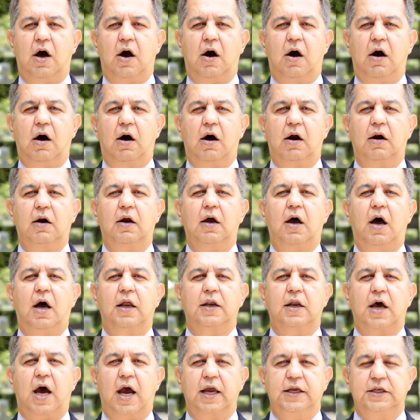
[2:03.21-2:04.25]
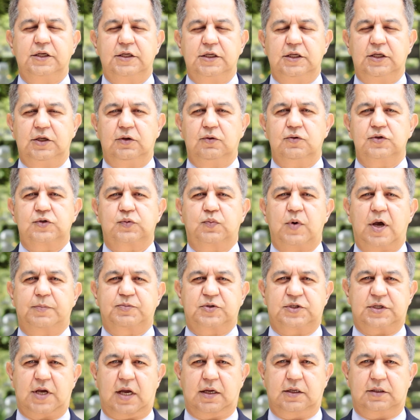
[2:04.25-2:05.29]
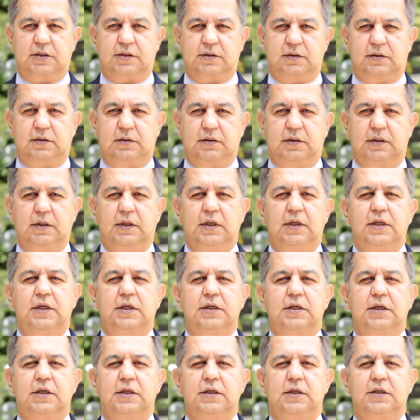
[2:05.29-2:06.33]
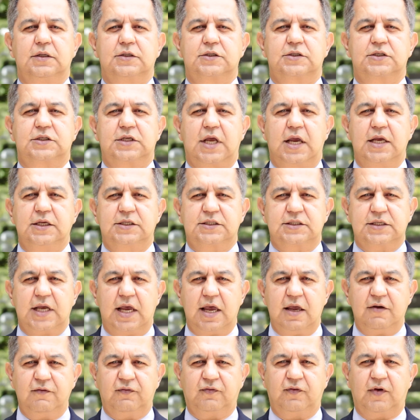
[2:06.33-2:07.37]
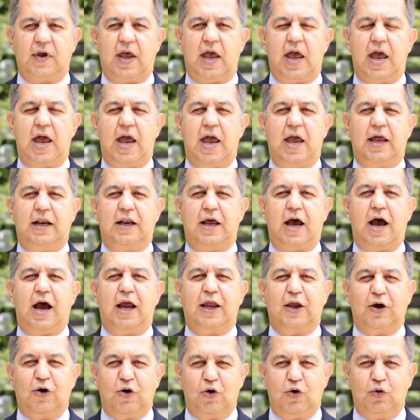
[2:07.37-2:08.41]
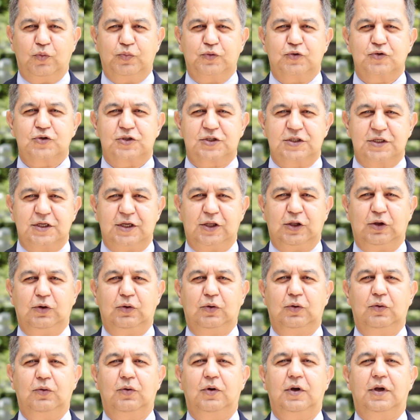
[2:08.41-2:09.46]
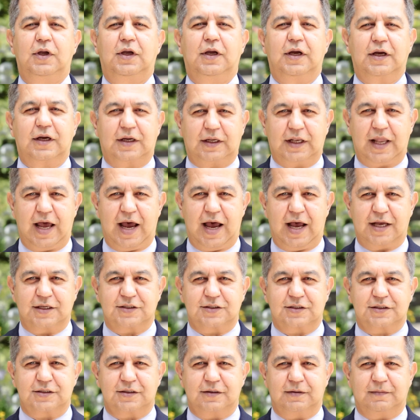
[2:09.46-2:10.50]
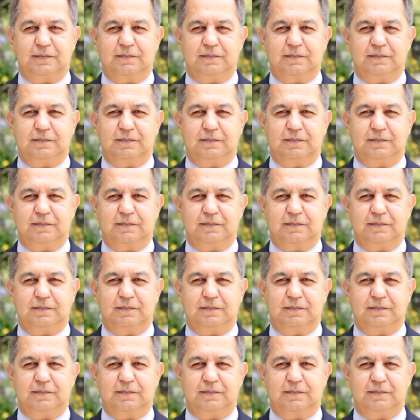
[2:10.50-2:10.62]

are on ITU's website. Stay safe and I hope to see you in class.